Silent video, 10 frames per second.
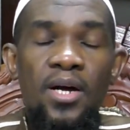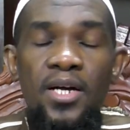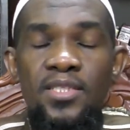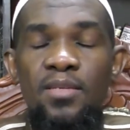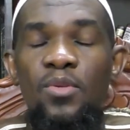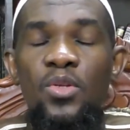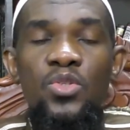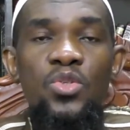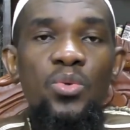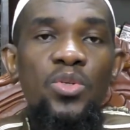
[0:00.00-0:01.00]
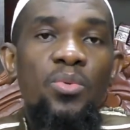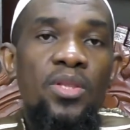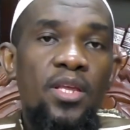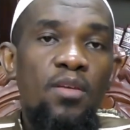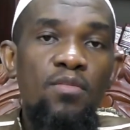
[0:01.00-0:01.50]
asked them not to do it when
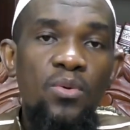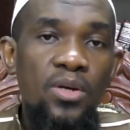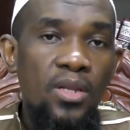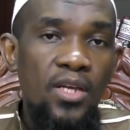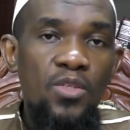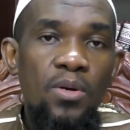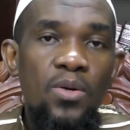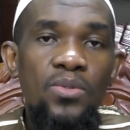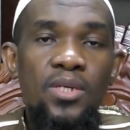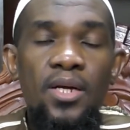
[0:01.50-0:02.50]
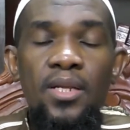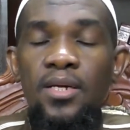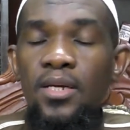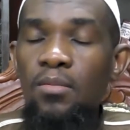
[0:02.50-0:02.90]
they invoke Allah subhanahu wa ta'ala.